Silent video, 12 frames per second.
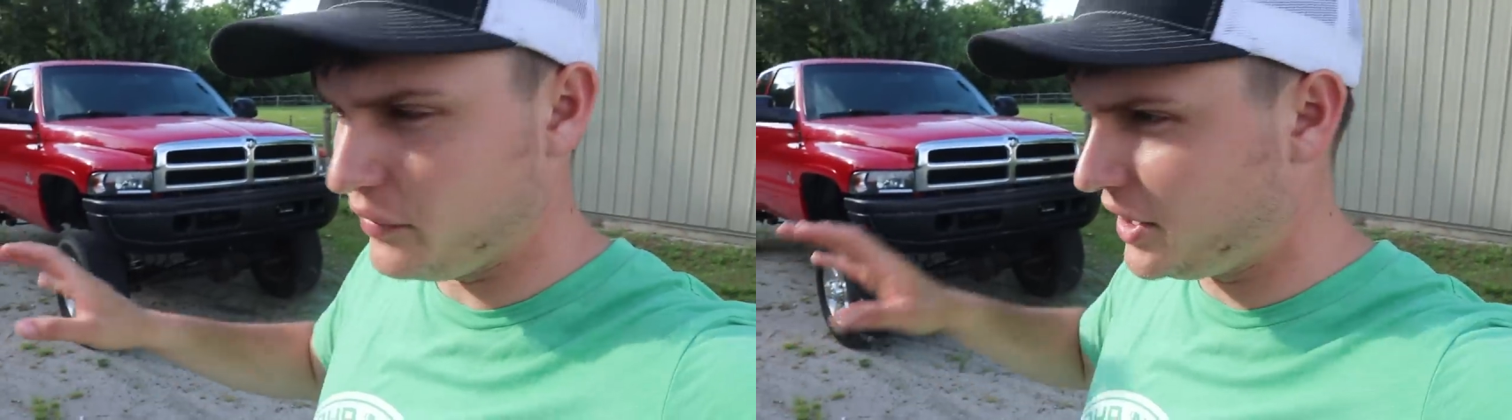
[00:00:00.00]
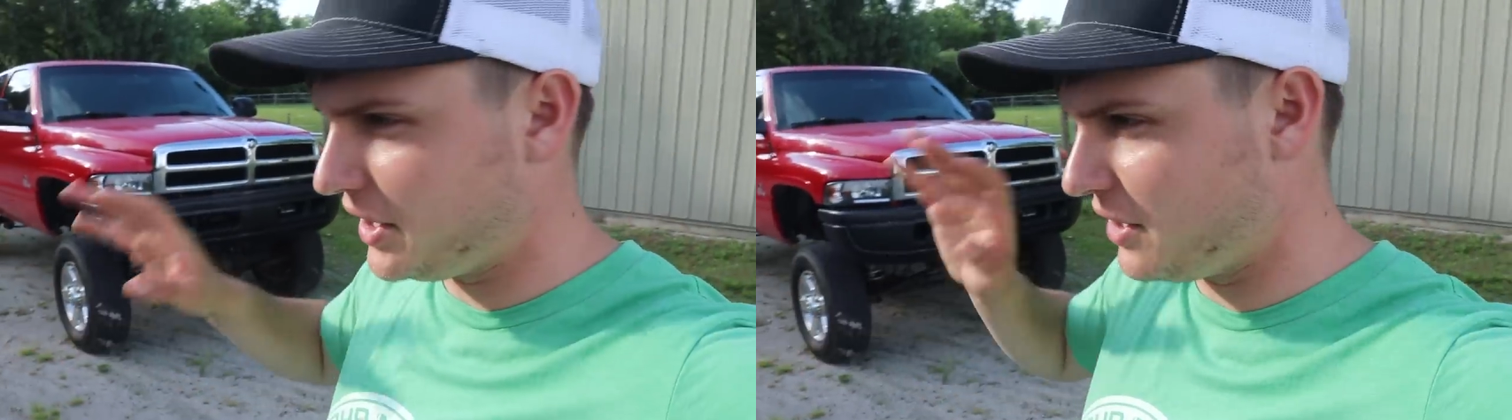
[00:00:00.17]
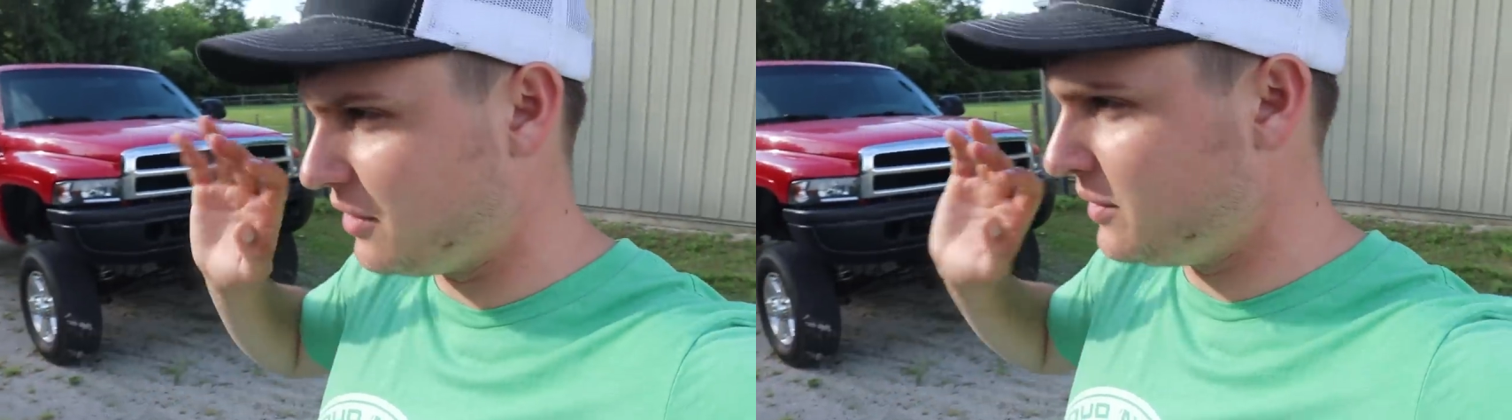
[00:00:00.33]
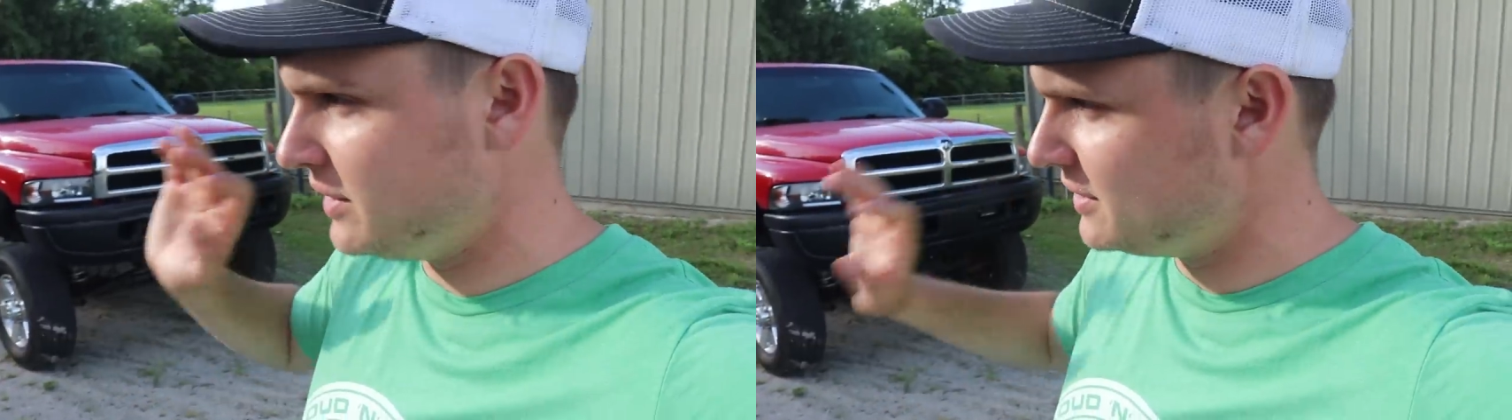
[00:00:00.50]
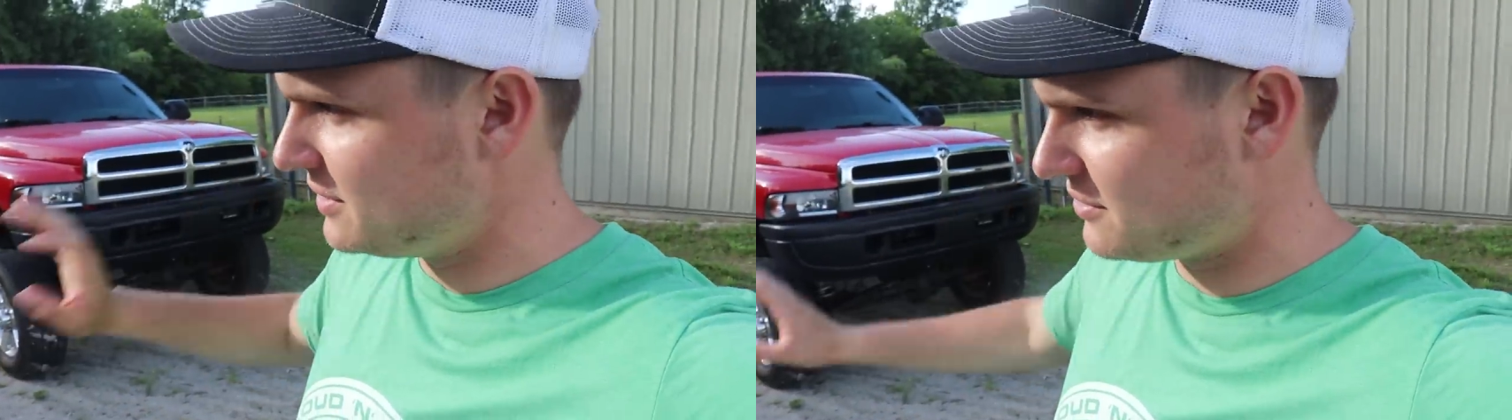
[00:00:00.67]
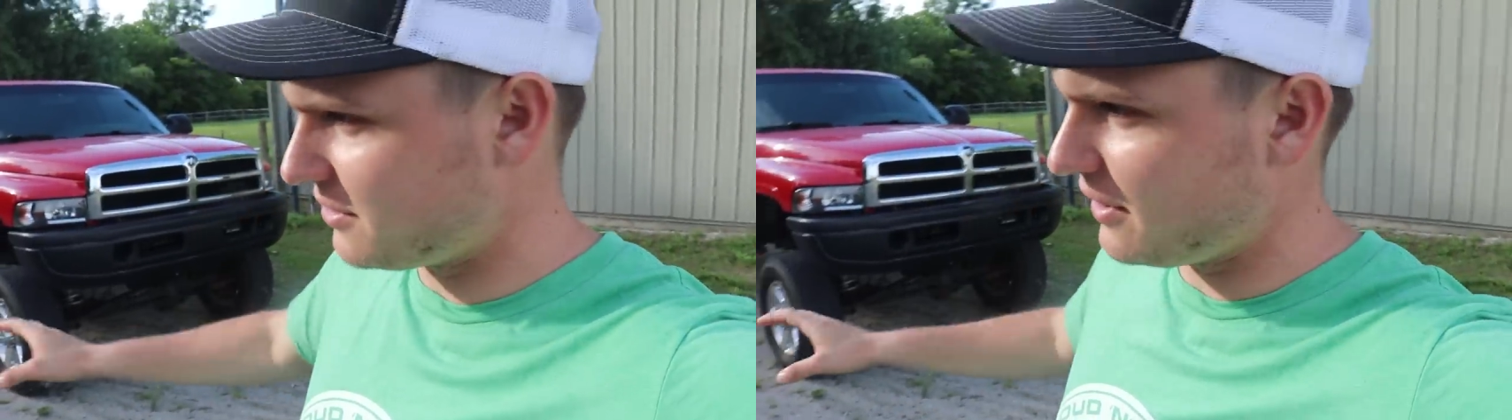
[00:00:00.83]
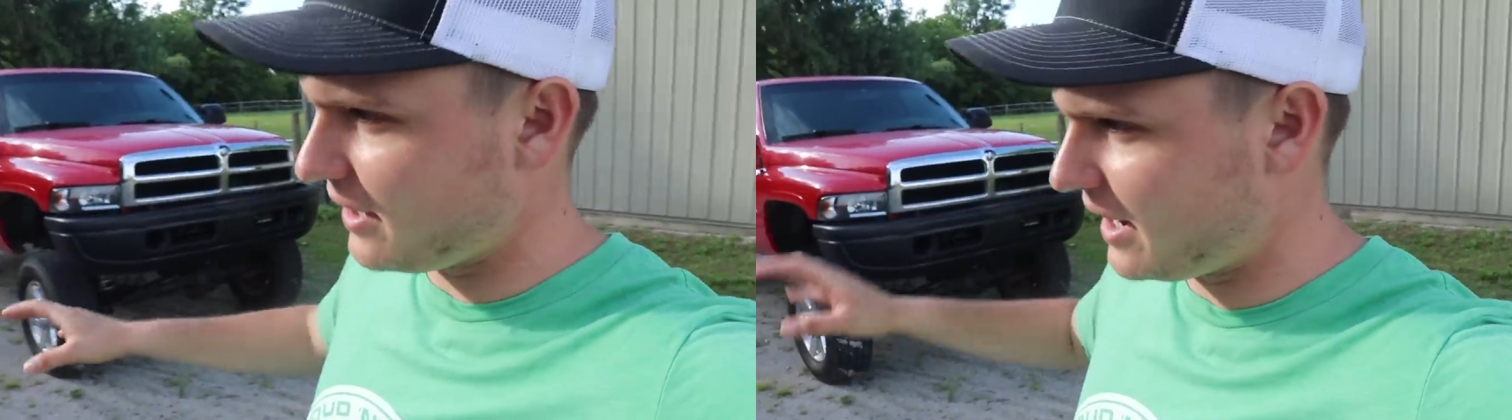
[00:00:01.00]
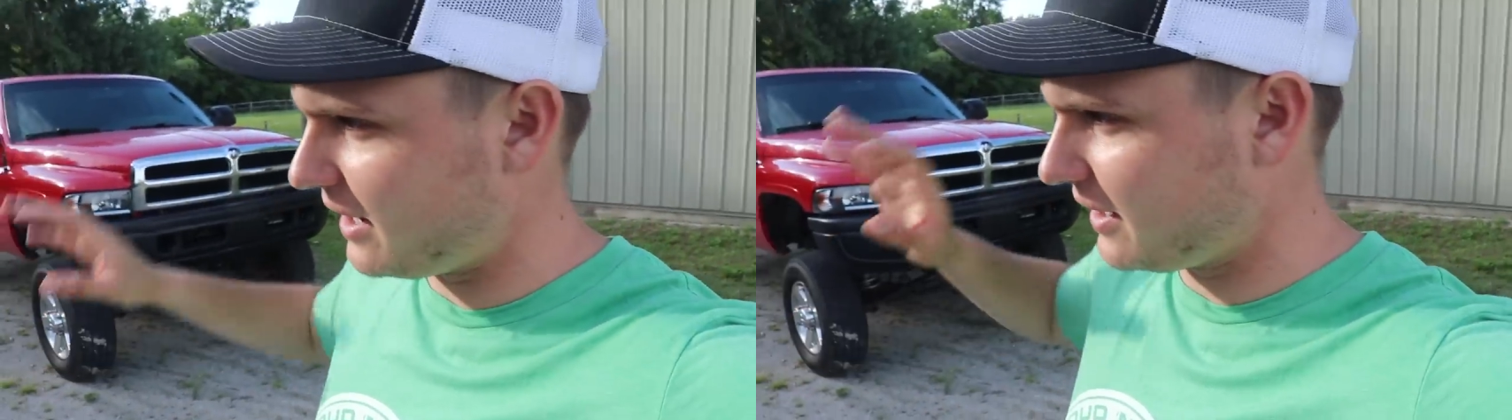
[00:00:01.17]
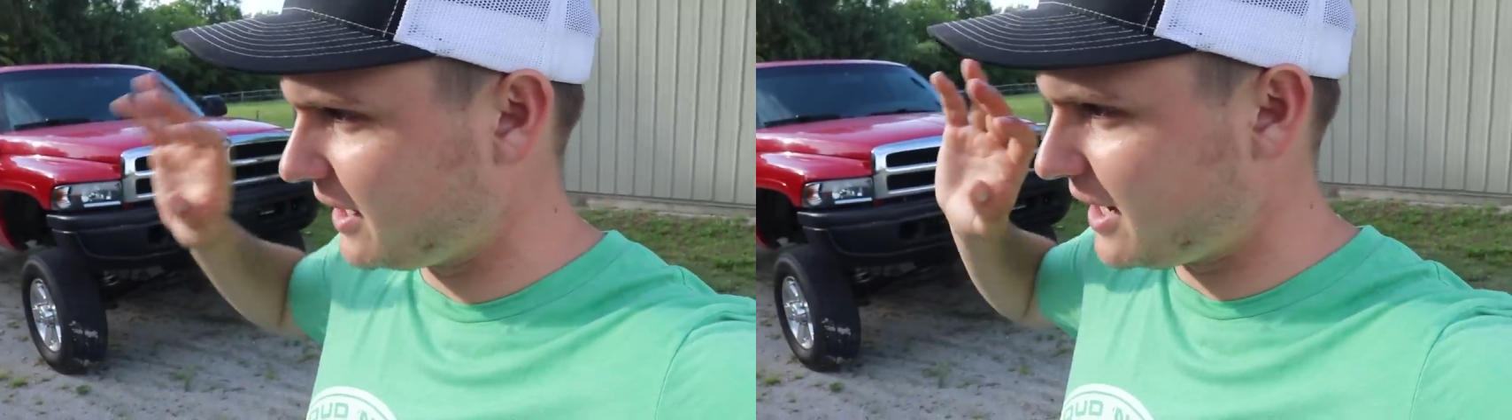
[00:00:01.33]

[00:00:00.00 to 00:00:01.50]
video, started editing it,